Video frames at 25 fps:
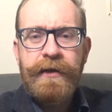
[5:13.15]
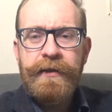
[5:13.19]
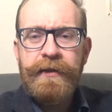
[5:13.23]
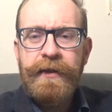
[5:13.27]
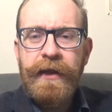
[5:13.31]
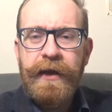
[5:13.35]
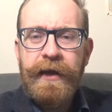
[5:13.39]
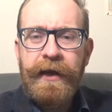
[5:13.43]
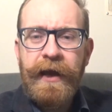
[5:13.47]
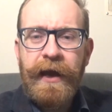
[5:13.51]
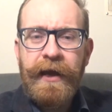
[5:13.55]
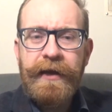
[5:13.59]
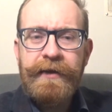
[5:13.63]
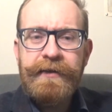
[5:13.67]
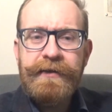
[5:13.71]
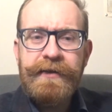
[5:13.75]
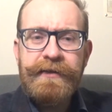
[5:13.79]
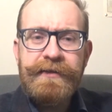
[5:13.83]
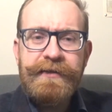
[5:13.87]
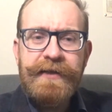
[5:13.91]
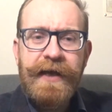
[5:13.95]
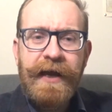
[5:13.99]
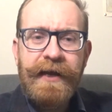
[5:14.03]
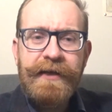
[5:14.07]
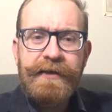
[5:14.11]
They ate the
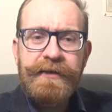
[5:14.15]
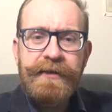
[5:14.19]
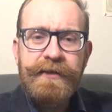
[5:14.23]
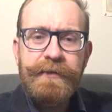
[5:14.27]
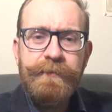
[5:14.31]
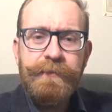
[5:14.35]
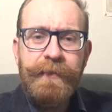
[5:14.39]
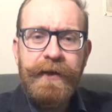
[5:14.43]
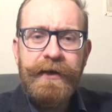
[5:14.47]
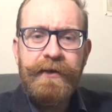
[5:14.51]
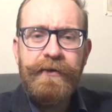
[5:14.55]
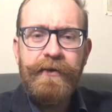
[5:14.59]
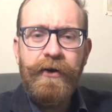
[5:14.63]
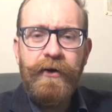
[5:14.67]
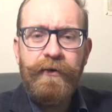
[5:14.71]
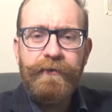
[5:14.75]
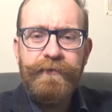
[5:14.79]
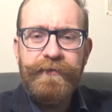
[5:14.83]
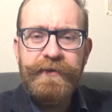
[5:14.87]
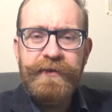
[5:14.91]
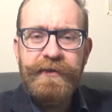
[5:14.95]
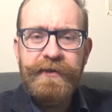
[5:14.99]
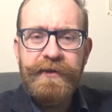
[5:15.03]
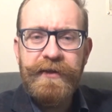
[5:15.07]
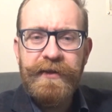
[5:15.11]
tainted meat
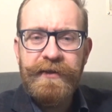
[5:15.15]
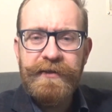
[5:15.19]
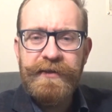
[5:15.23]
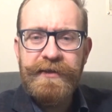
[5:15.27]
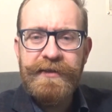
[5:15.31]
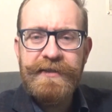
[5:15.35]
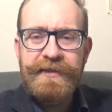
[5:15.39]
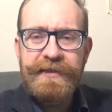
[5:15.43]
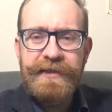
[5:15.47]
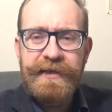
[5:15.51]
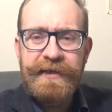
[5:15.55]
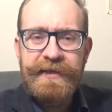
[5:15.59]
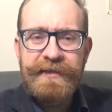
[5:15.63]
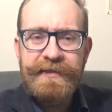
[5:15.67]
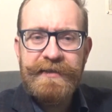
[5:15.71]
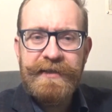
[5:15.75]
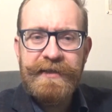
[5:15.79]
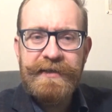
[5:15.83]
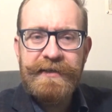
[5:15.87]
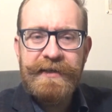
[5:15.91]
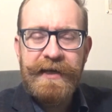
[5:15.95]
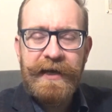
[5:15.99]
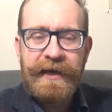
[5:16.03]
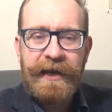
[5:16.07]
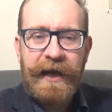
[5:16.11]
of the diseased
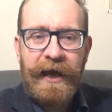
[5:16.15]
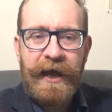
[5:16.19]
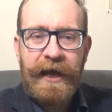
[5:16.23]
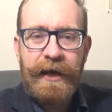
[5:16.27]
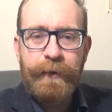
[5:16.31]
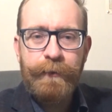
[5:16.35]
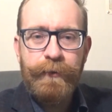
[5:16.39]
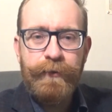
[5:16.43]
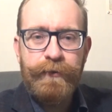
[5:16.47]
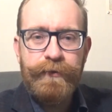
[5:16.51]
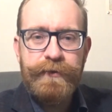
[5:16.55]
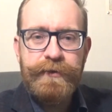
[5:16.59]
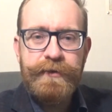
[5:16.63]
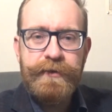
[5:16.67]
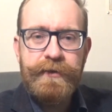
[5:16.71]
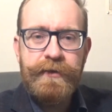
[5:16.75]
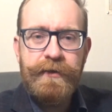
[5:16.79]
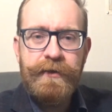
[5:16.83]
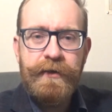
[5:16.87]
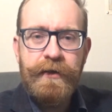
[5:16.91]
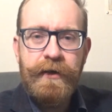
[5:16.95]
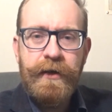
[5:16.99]
and dead animals.